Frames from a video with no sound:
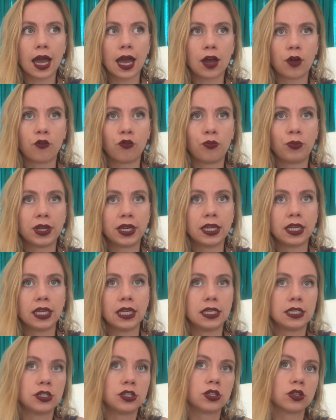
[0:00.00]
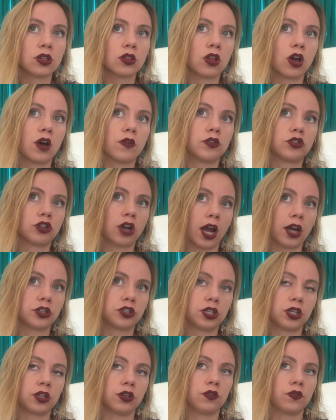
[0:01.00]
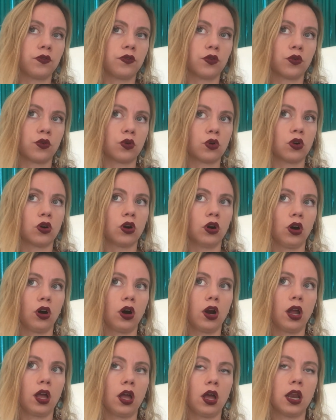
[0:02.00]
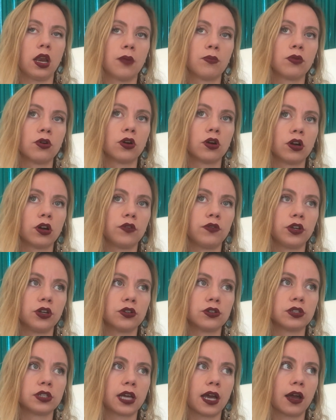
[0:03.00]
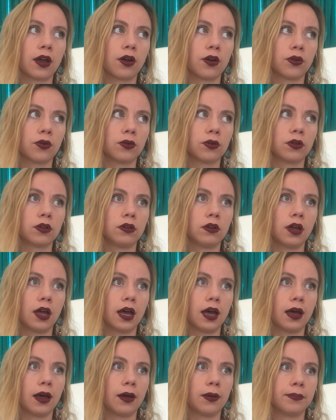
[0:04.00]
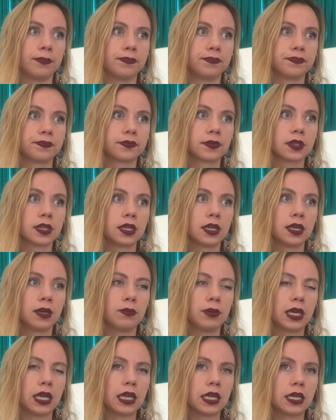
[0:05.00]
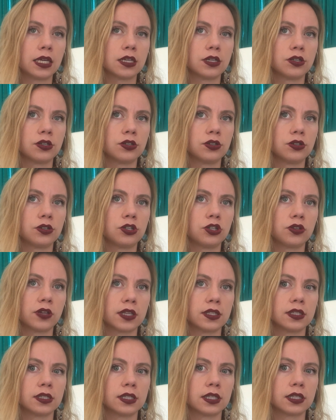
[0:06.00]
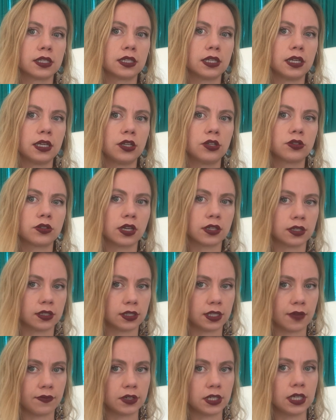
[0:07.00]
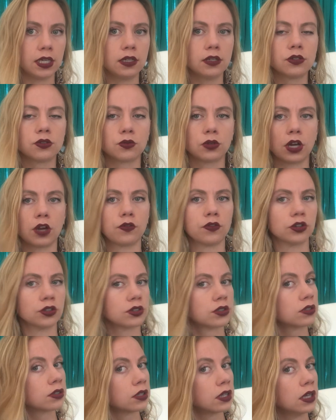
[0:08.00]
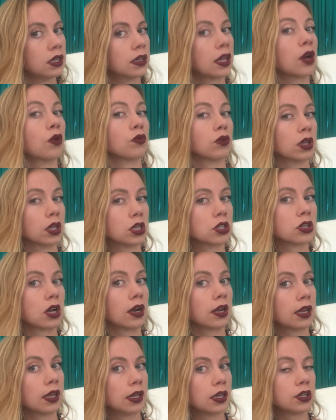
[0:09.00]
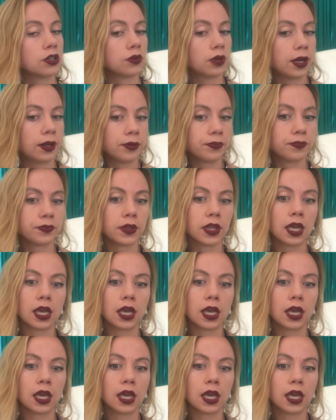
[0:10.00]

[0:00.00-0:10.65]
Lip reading: have been into the law of attraction for a number of years now. Beginning in 2016, 2017 is when I first really started getting into it.